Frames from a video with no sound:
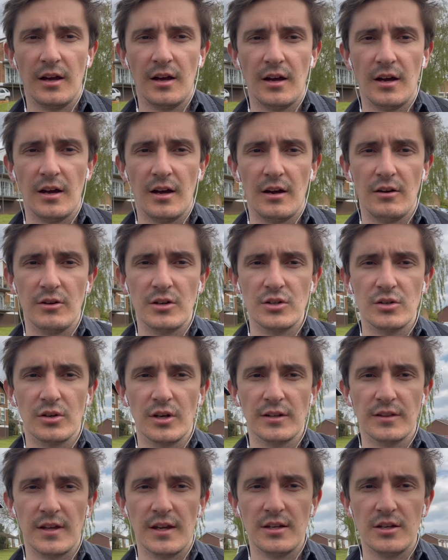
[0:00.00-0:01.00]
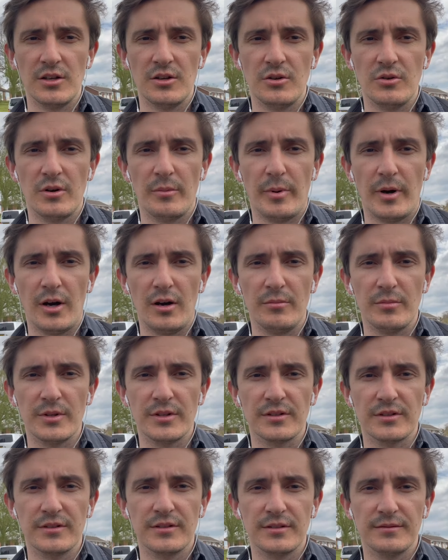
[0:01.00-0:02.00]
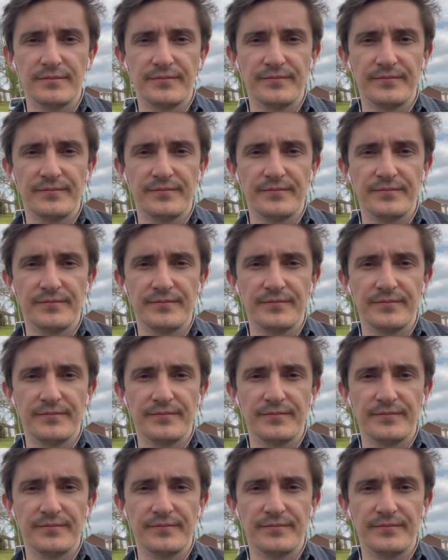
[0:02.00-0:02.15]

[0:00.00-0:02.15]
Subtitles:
enjoying their new apartments.